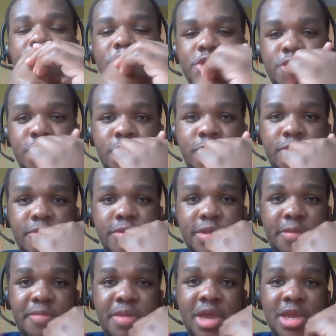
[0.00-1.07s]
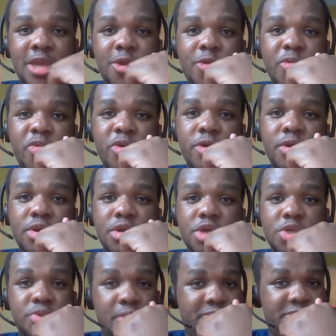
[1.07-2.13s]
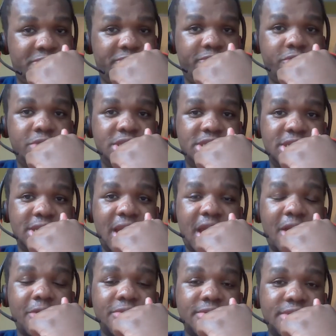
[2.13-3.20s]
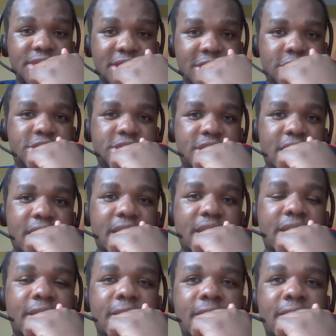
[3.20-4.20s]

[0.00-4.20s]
Two, they're making you work 12 to 14 hours each day.